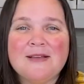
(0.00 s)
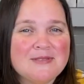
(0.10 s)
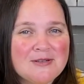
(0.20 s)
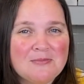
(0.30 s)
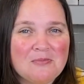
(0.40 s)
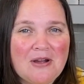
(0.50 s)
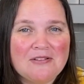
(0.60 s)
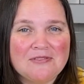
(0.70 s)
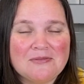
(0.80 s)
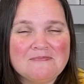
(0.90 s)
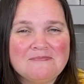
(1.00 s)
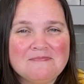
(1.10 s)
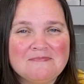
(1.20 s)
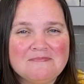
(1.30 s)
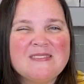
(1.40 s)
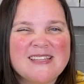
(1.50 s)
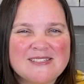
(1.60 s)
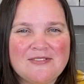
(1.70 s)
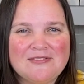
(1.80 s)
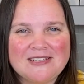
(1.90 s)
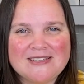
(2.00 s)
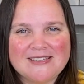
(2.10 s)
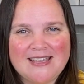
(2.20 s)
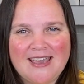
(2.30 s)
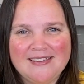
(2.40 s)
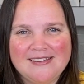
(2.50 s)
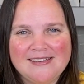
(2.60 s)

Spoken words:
I'm super proud of him. Let's go finish this cake.